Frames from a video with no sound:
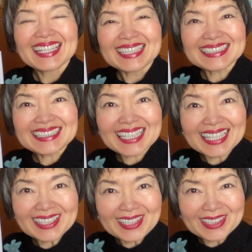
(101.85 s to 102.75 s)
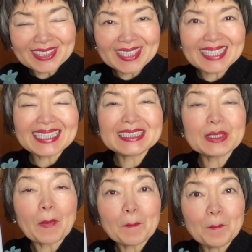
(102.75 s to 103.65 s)
The second letter
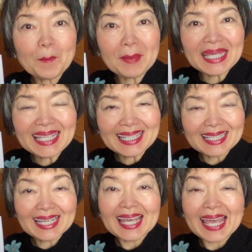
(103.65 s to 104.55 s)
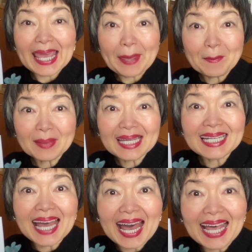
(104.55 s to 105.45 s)
is mi. M
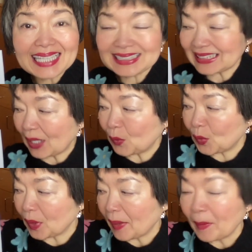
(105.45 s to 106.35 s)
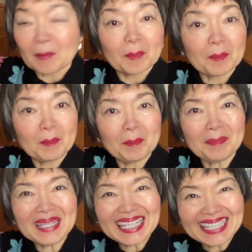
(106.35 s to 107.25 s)
and I sound.
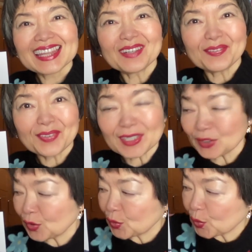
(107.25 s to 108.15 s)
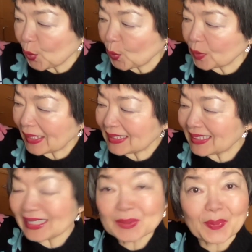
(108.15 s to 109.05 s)
Mi. The first stroke is
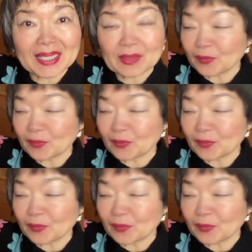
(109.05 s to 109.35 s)
this one.